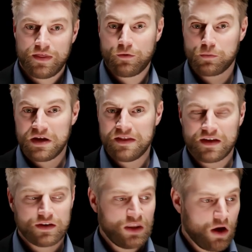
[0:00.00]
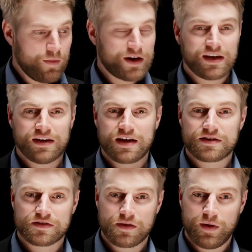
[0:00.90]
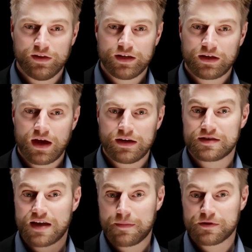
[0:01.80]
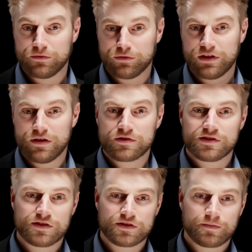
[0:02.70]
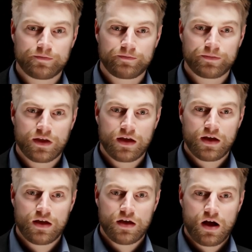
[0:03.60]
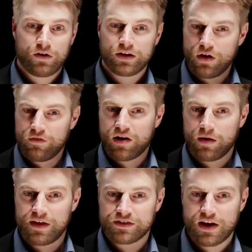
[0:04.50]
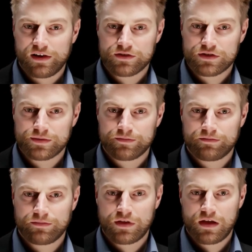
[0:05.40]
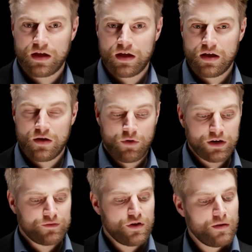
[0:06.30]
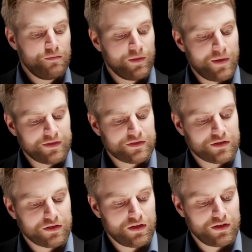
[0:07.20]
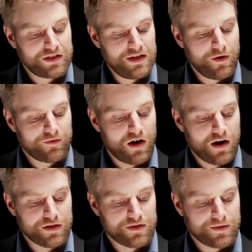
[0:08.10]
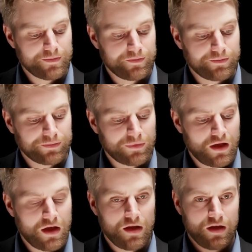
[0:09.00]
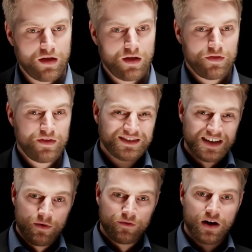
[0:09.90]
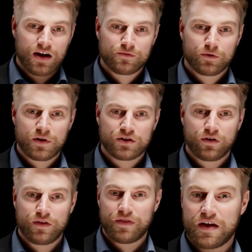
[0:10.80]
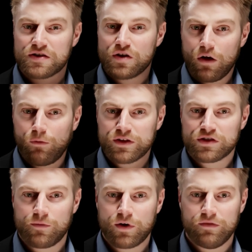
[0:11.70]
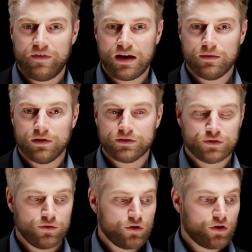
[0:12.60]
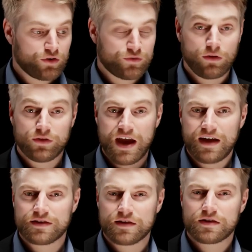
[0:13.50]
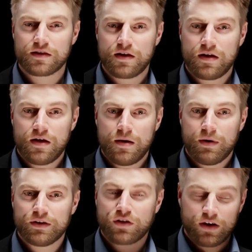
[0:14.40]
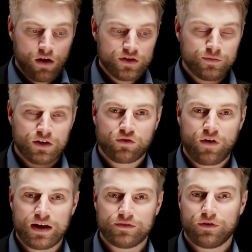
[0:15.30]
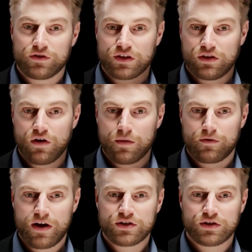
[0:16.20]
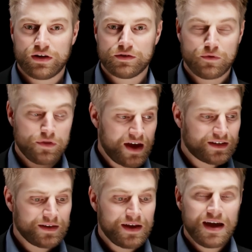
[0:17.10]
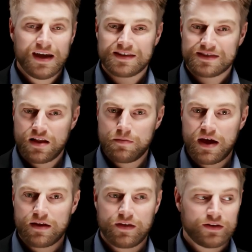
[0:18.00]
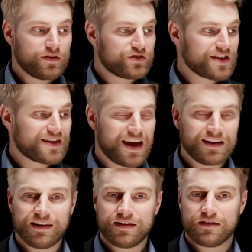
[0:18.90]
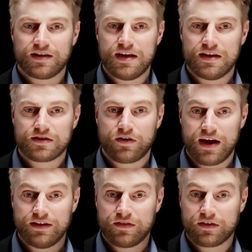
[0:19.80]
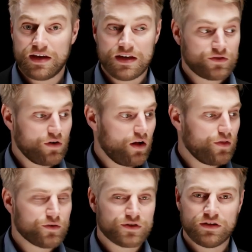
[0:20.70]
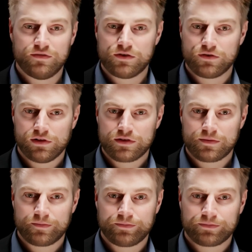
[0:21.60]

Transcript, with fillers: That would mean that nobody can access the building and it's absolutely useless. How can you overcome that challenge? What if you implement a team of guards that team of guards would make sure there's always someone available to control the access, but it can also be trained for secure operation. And with that, it's still better than just handling the keys or handing the keys to all those individuals.